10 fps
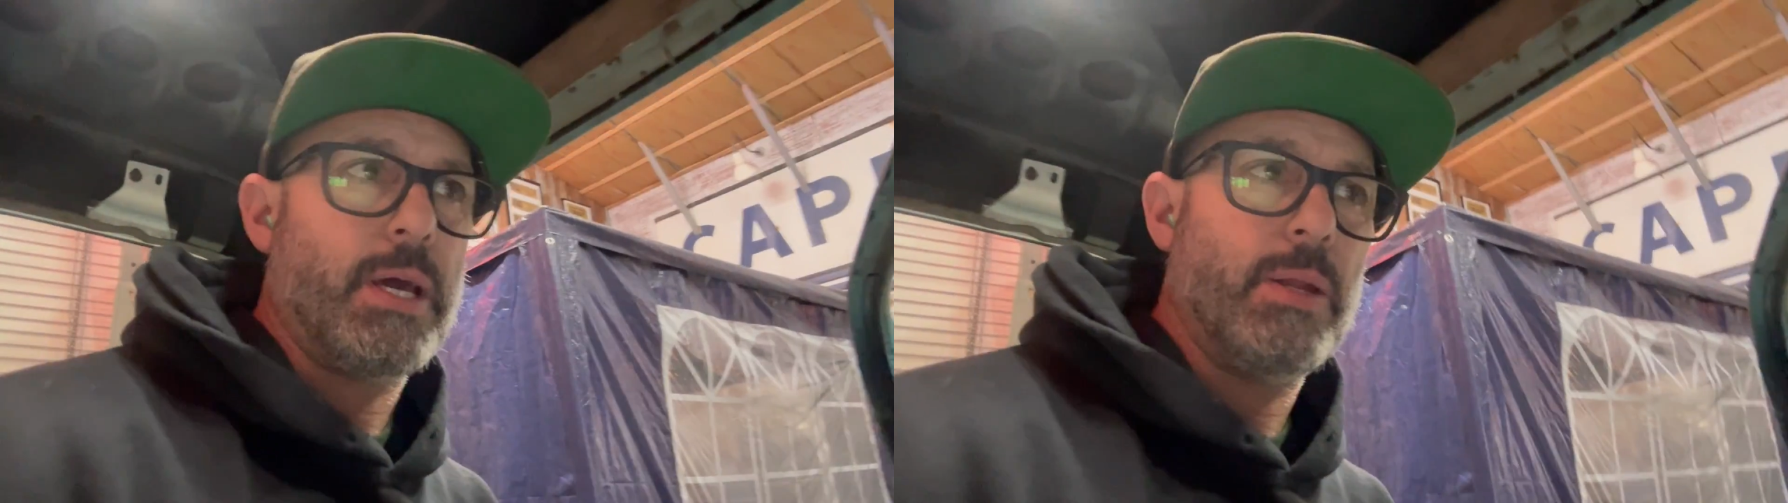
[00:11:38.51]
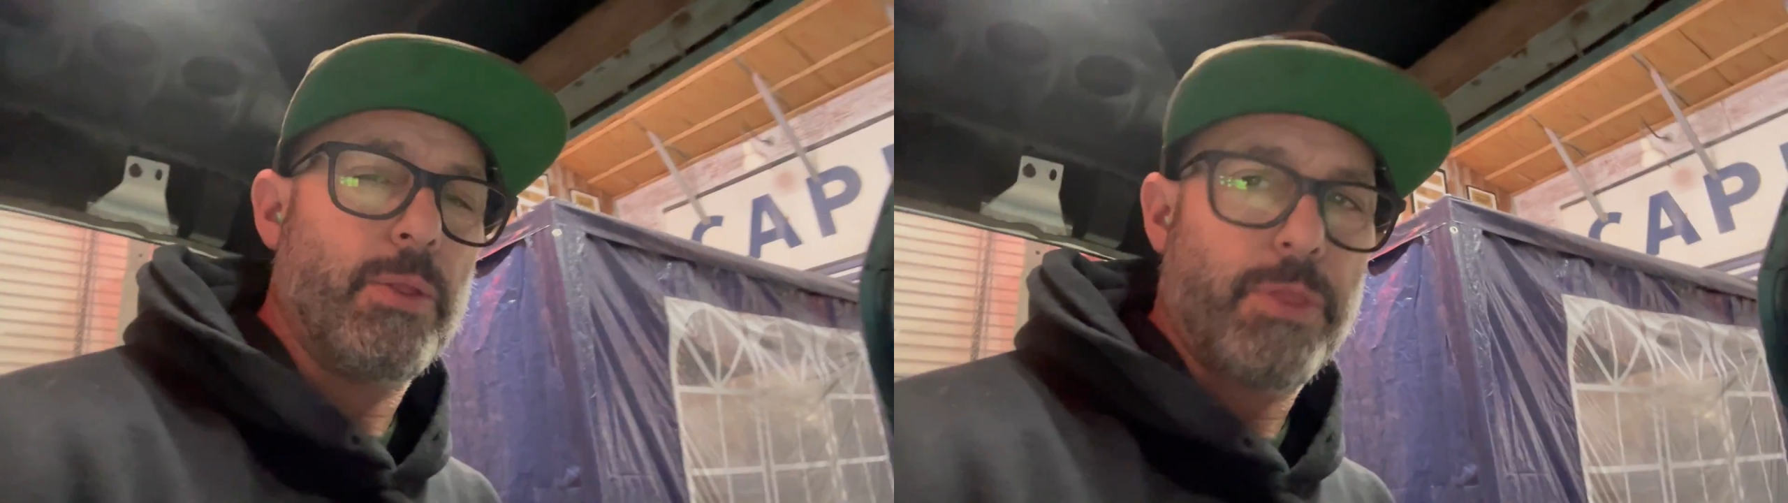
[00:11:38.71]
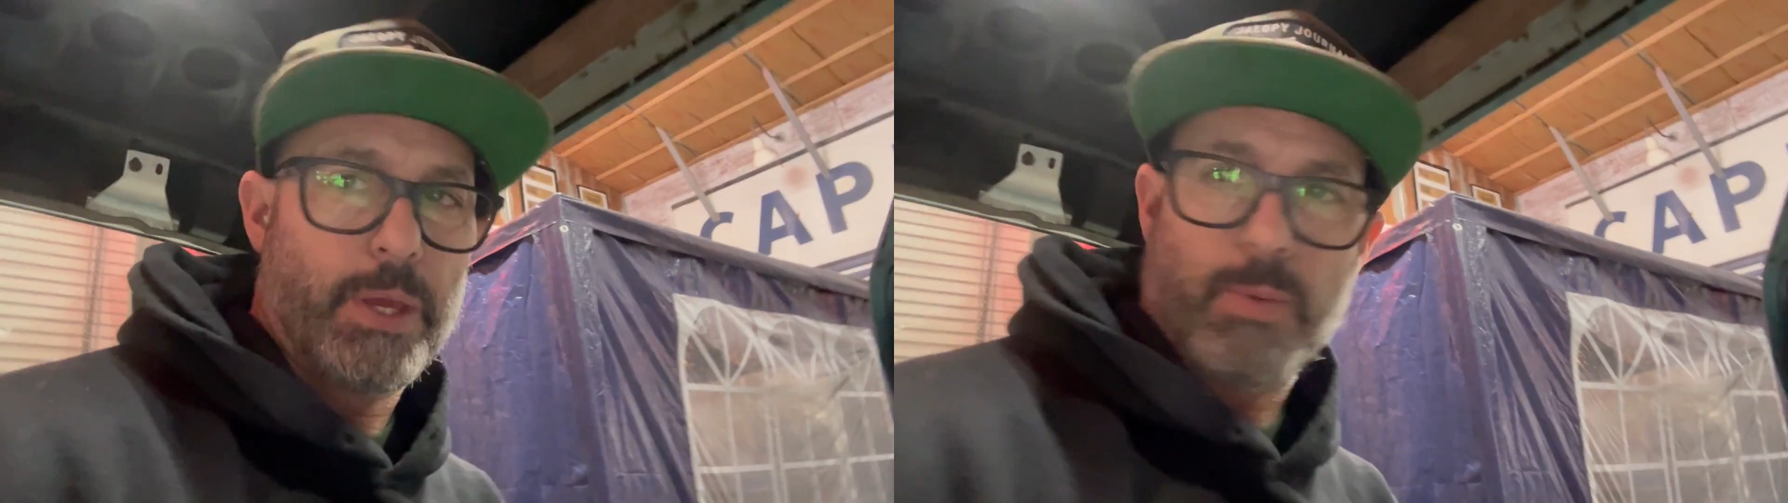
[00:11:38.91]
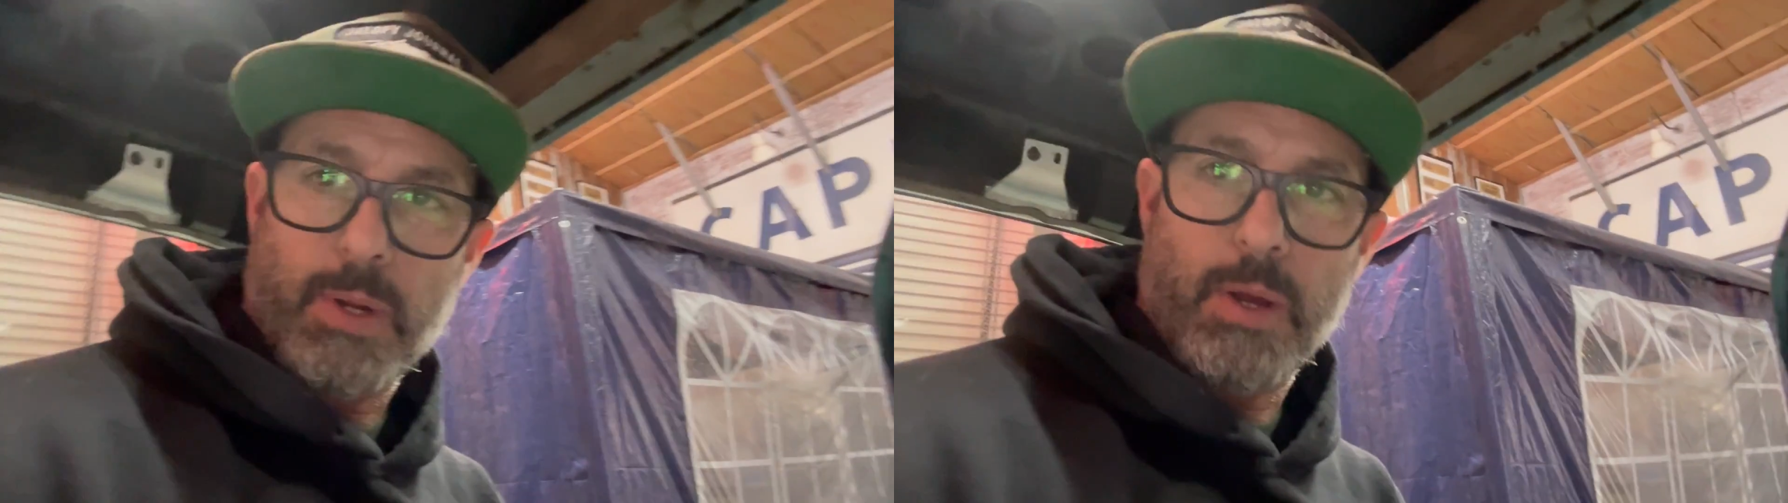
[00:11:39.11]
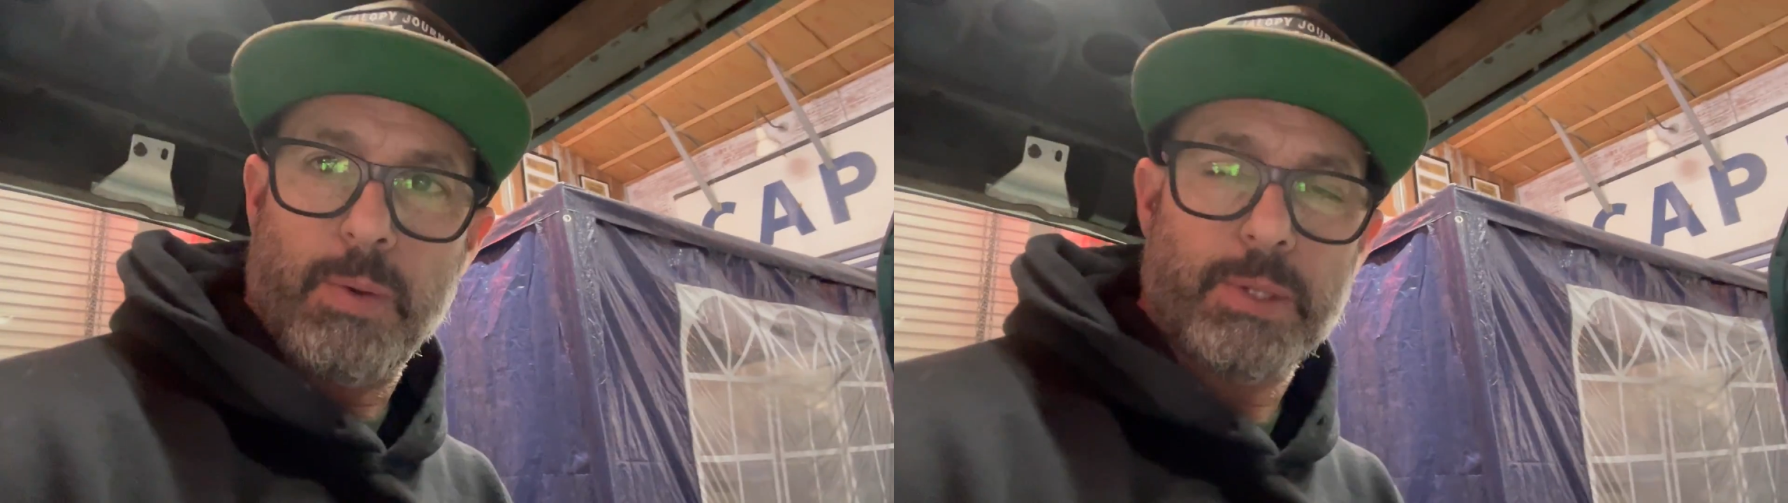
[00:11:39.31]
I don't think
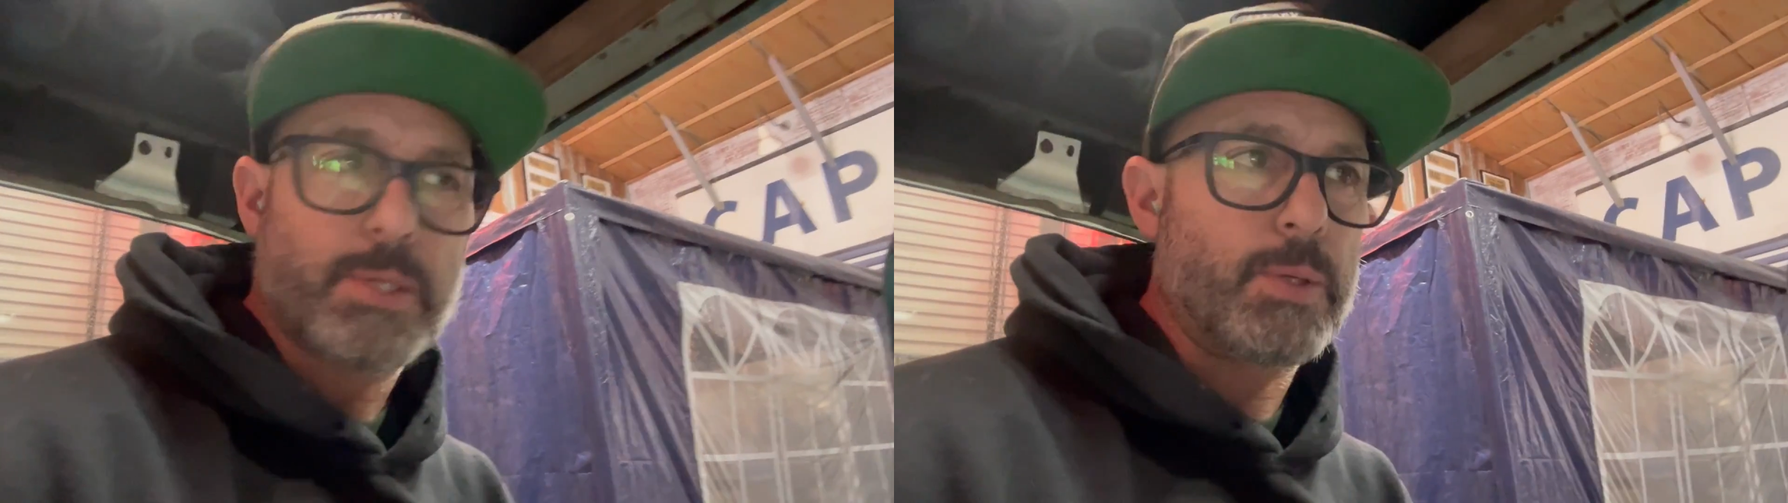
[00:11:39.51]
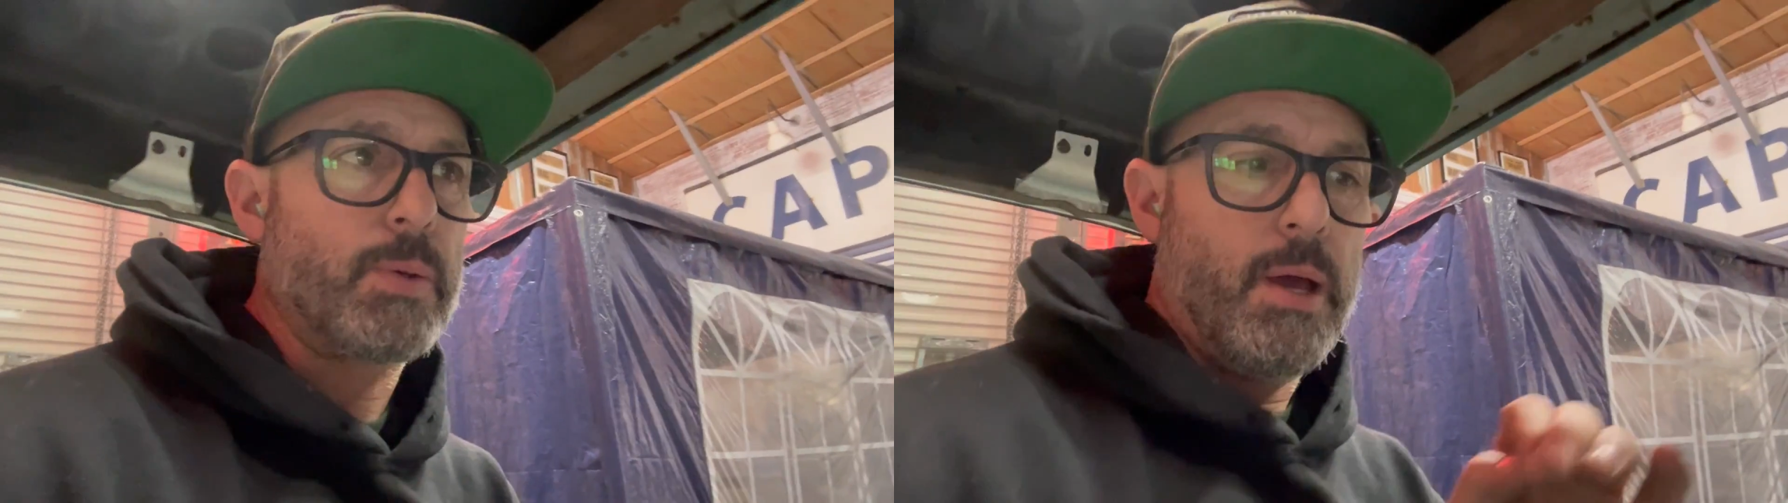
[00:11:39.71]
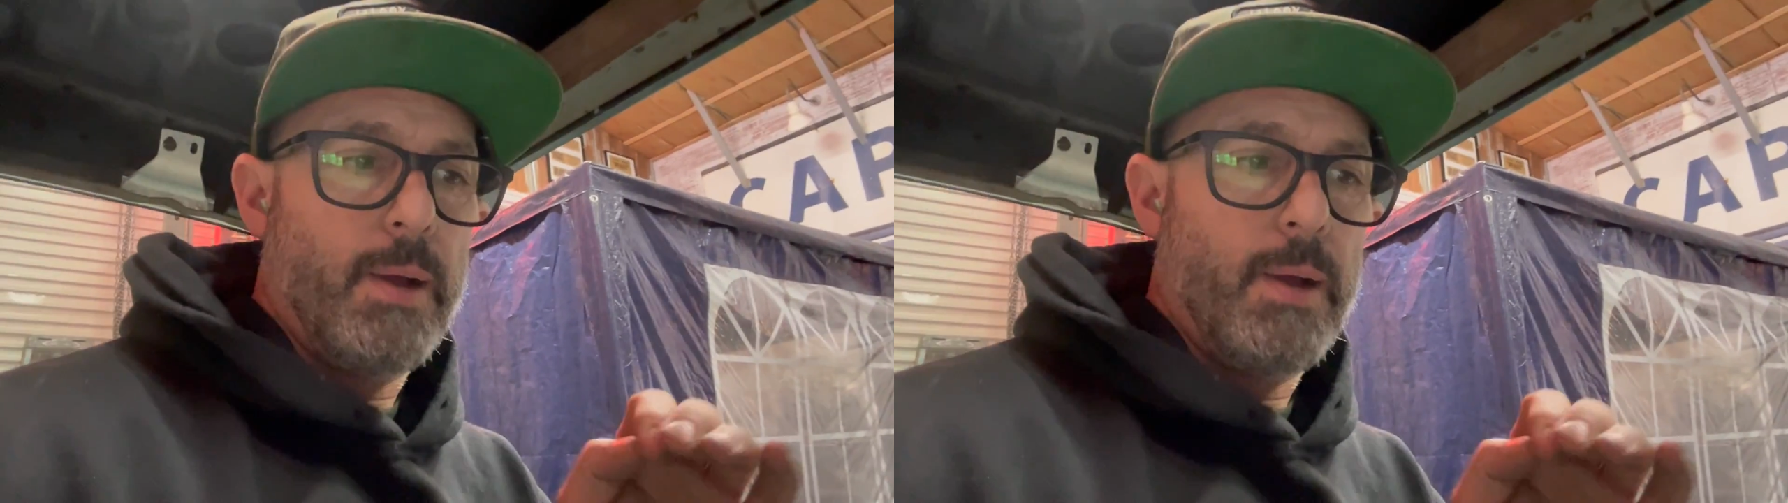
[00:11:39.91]
we're going to.